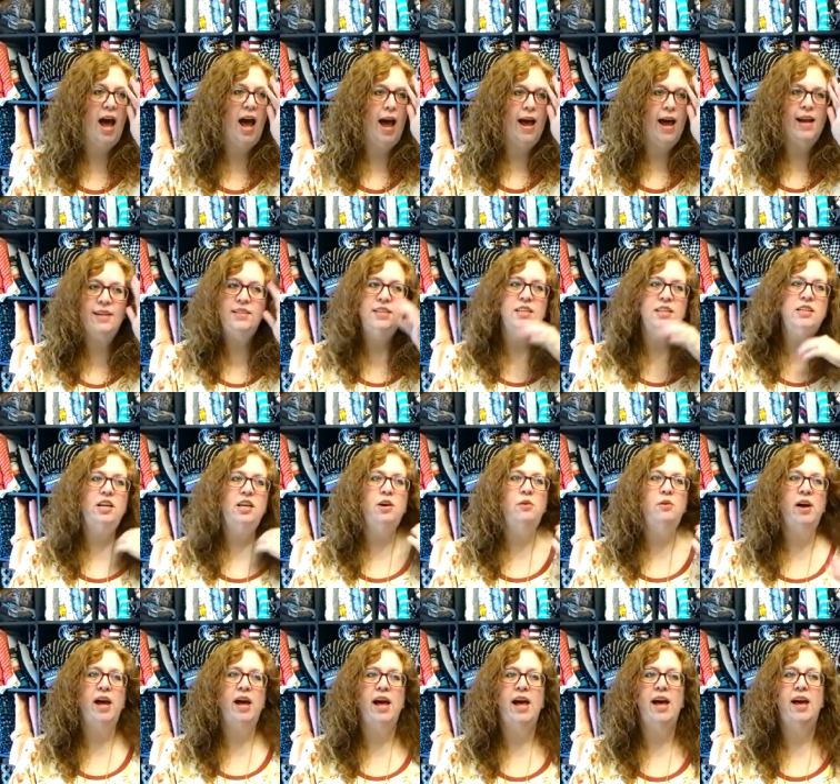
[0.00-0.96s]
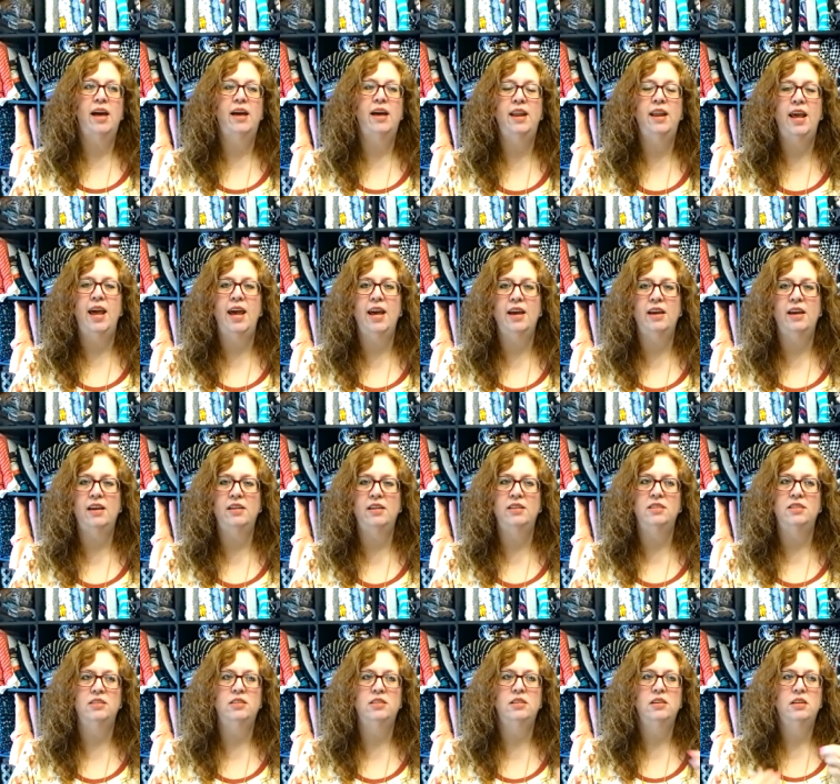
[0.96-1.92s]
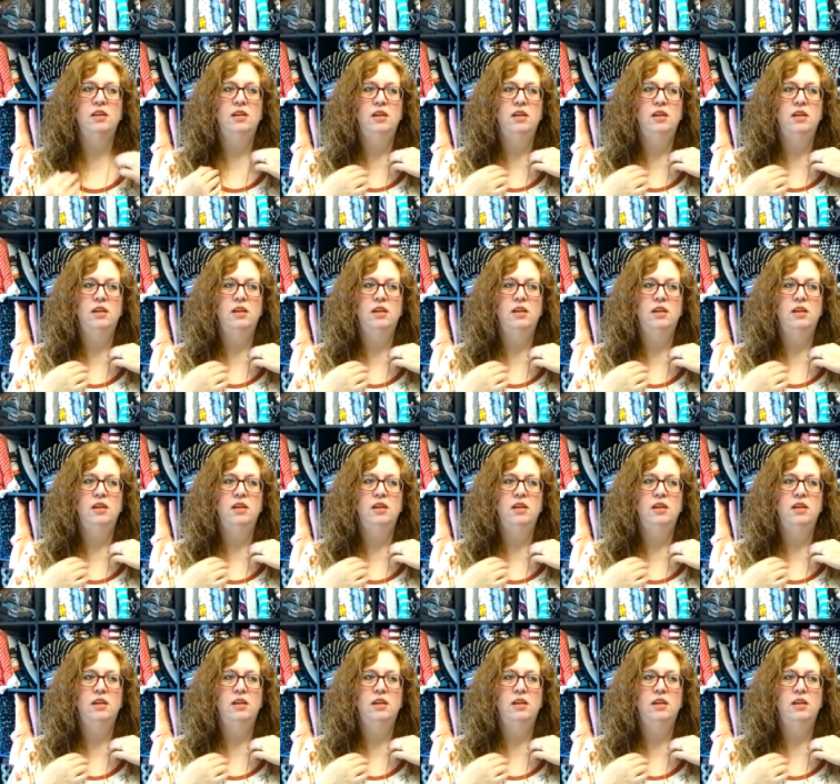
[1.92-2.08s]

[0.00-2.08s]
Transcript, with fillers: I did go ahead and